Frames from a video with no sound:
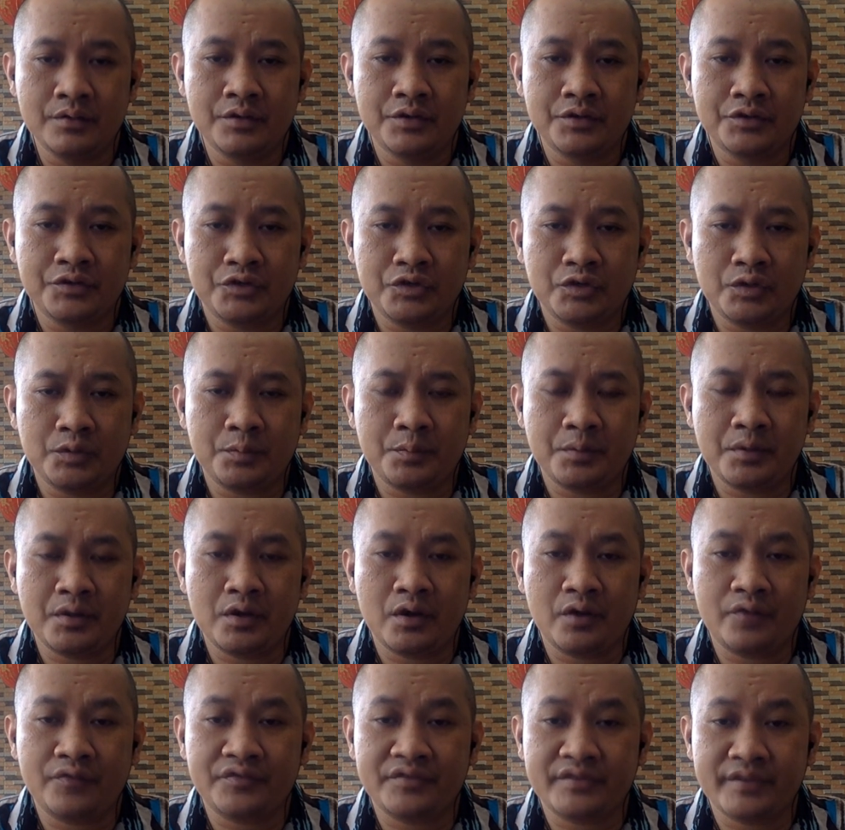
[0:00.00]
should be
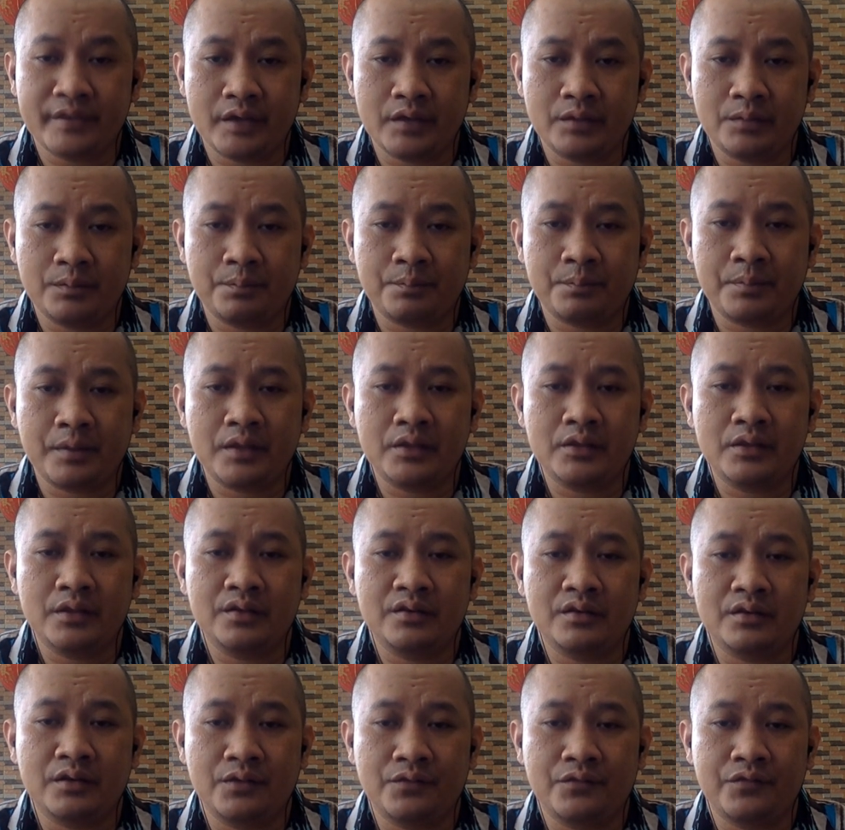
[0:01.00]
offset by the
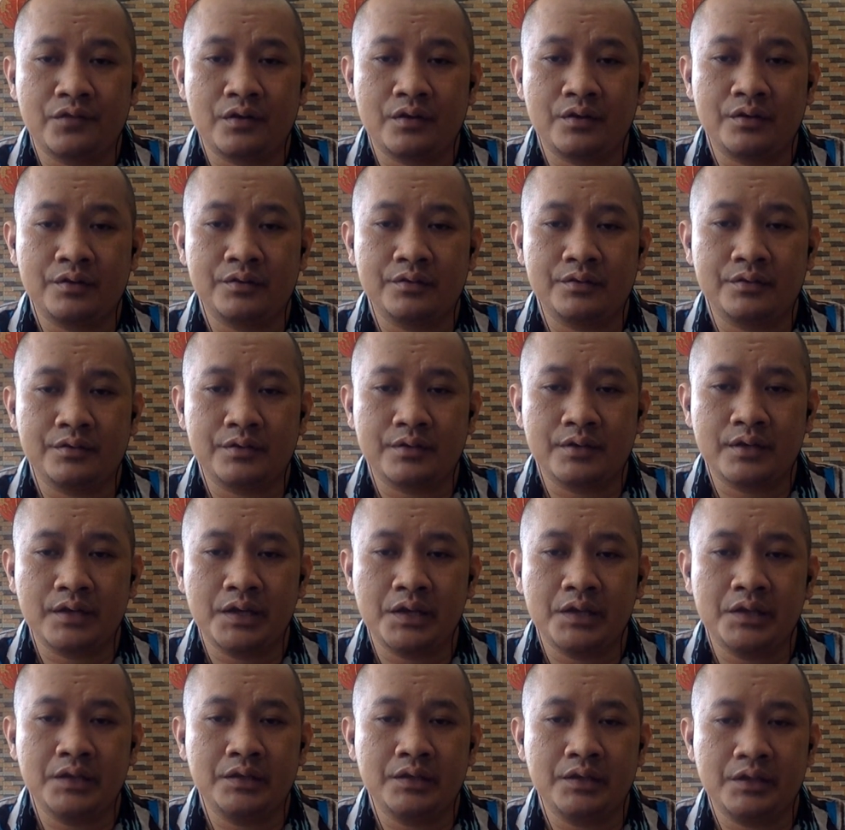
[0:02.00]
difference
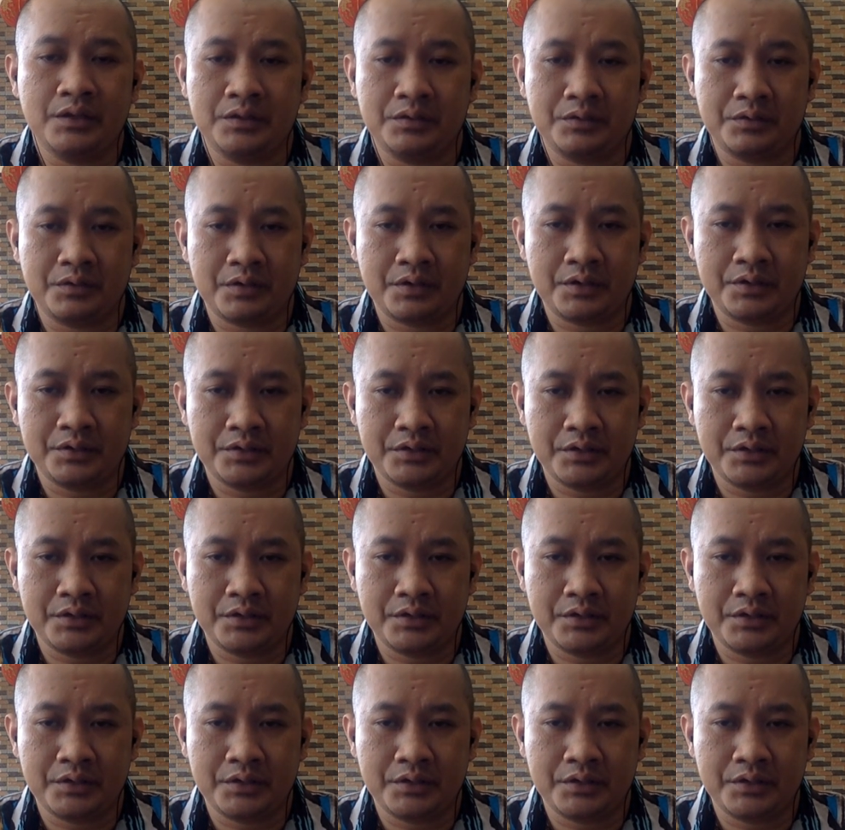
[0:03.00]
in interest